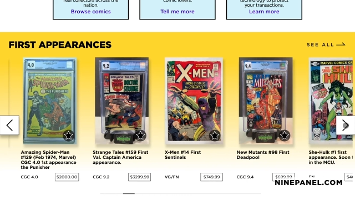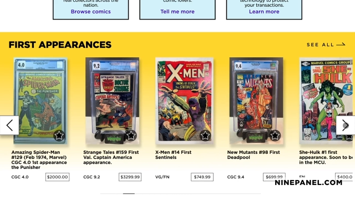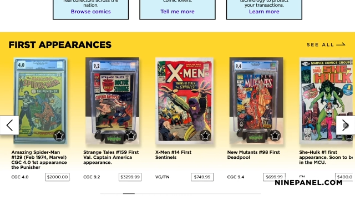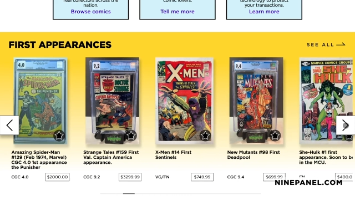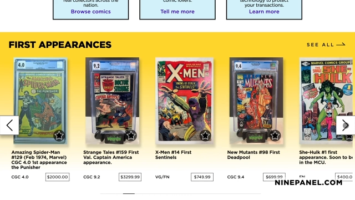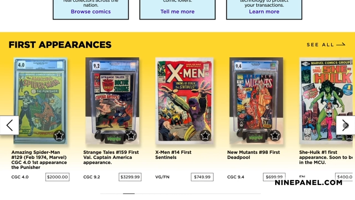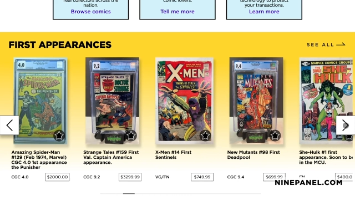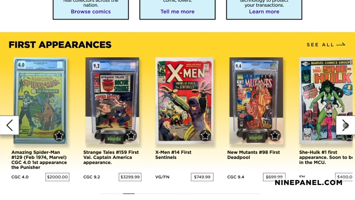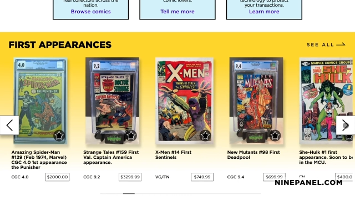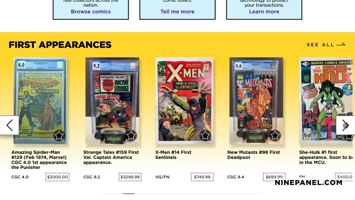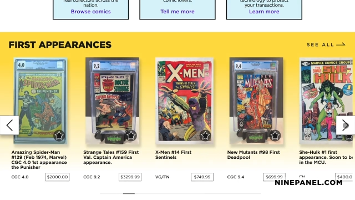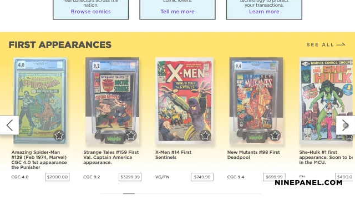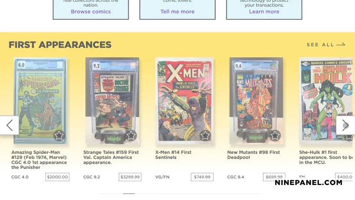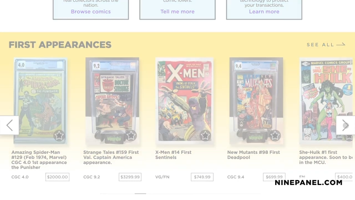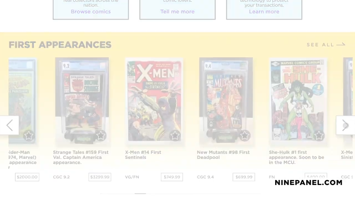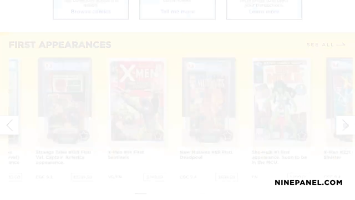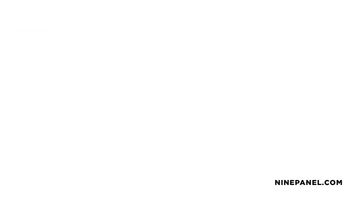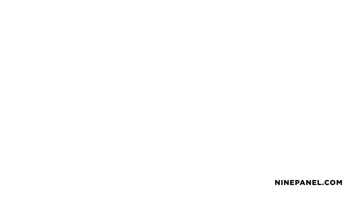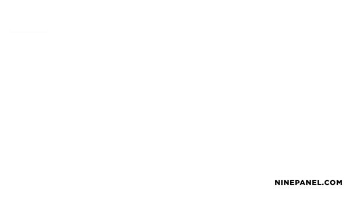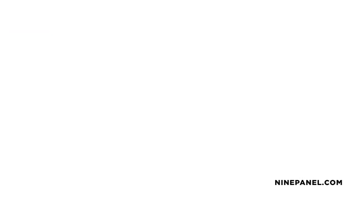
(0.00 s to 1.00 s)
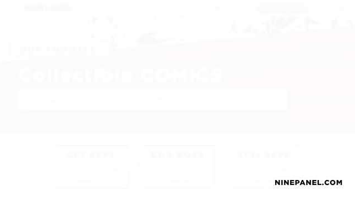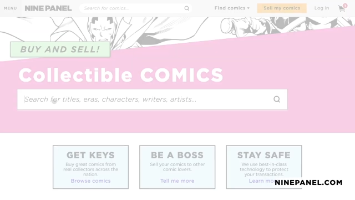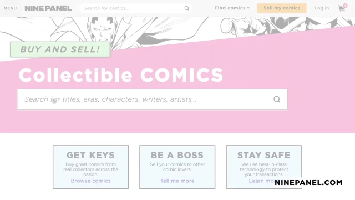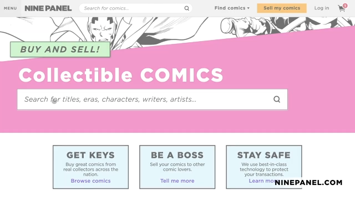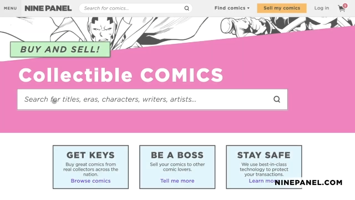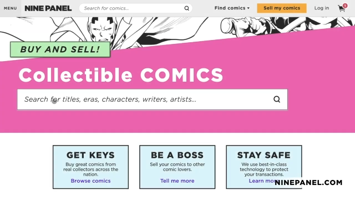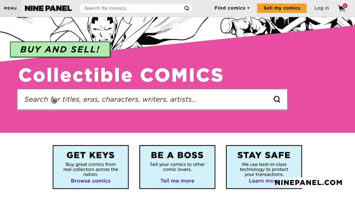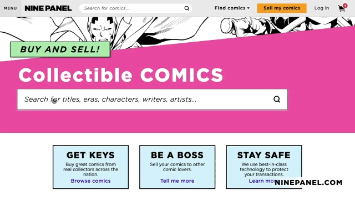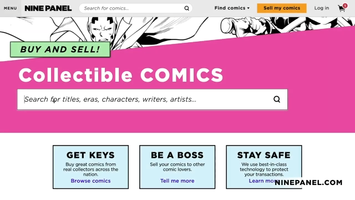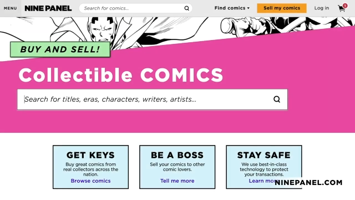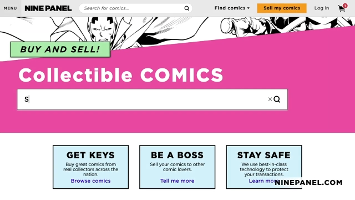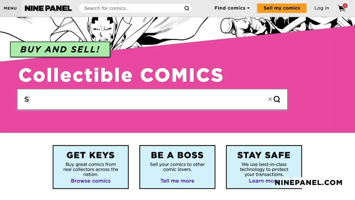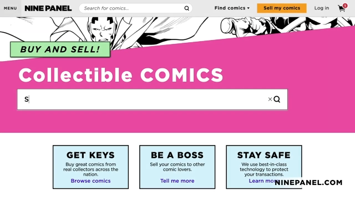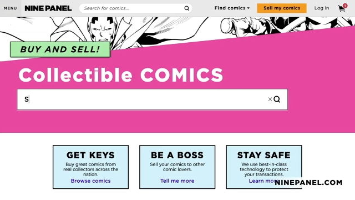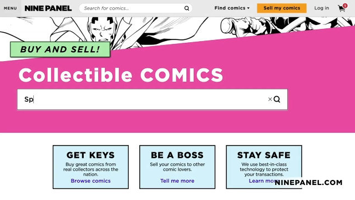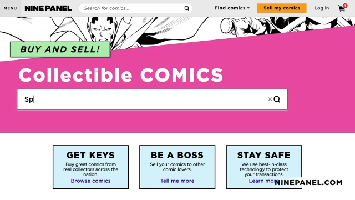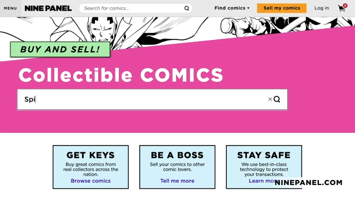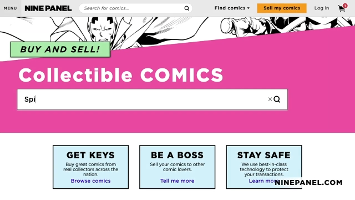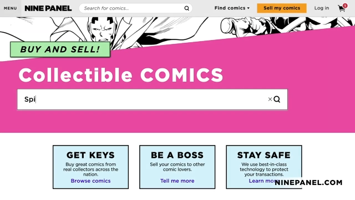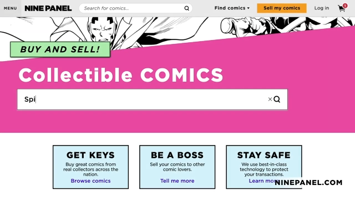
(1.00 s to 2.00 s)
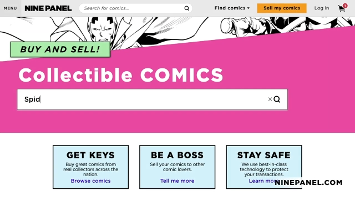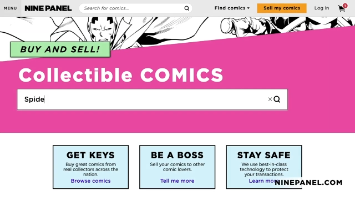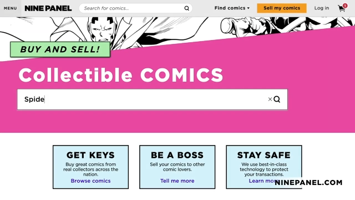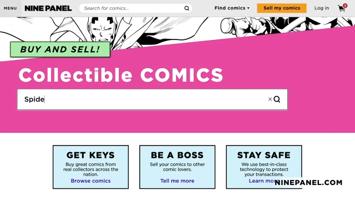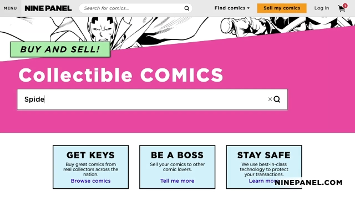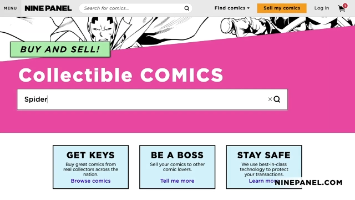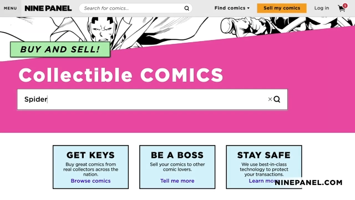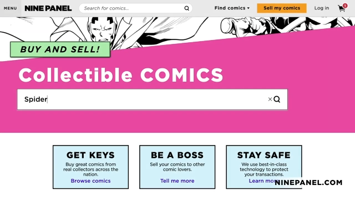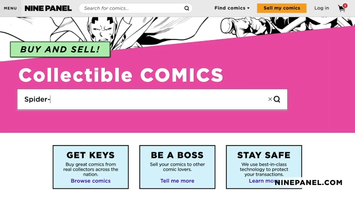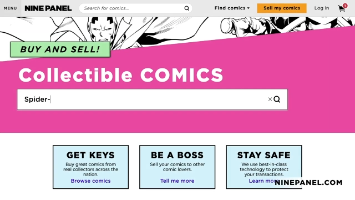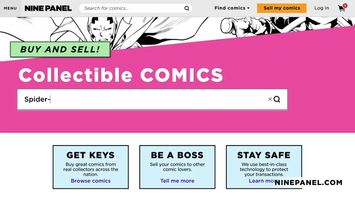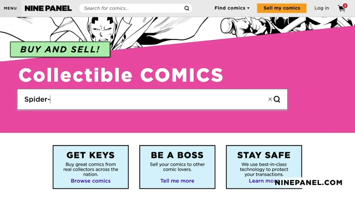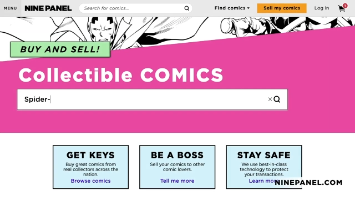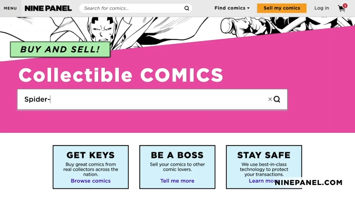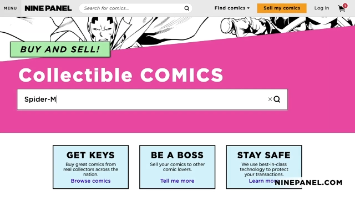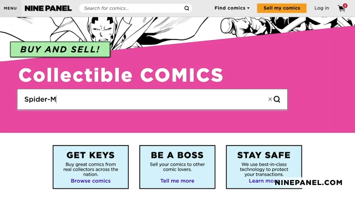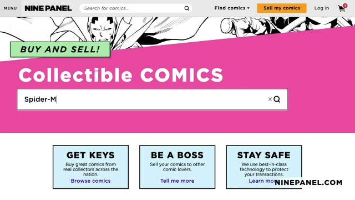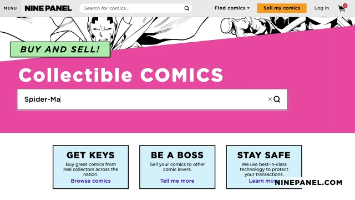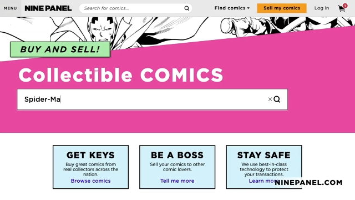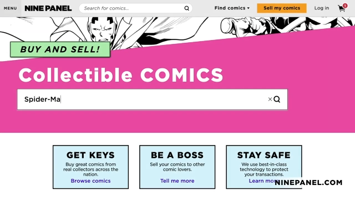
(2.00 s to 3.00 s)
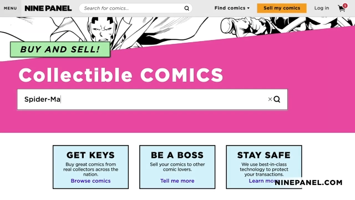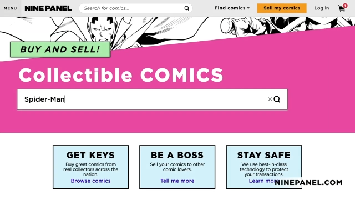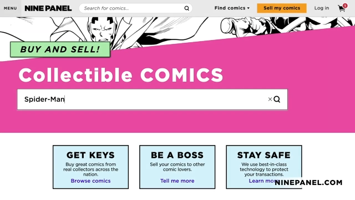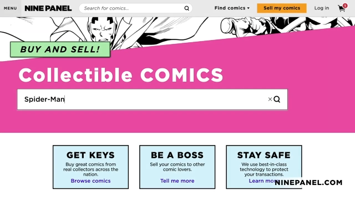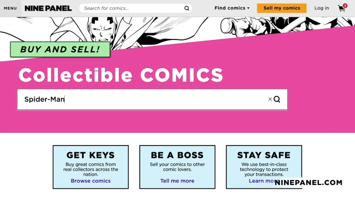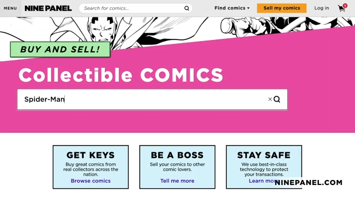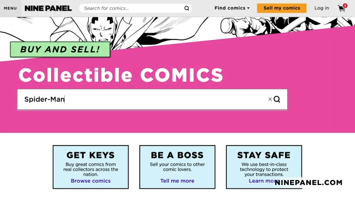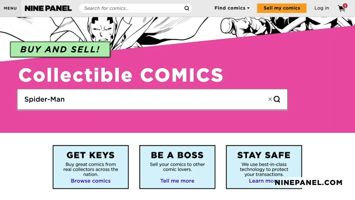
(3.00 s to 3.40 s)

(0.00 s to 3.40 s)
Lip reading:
No face is visible, so there are no lips to read.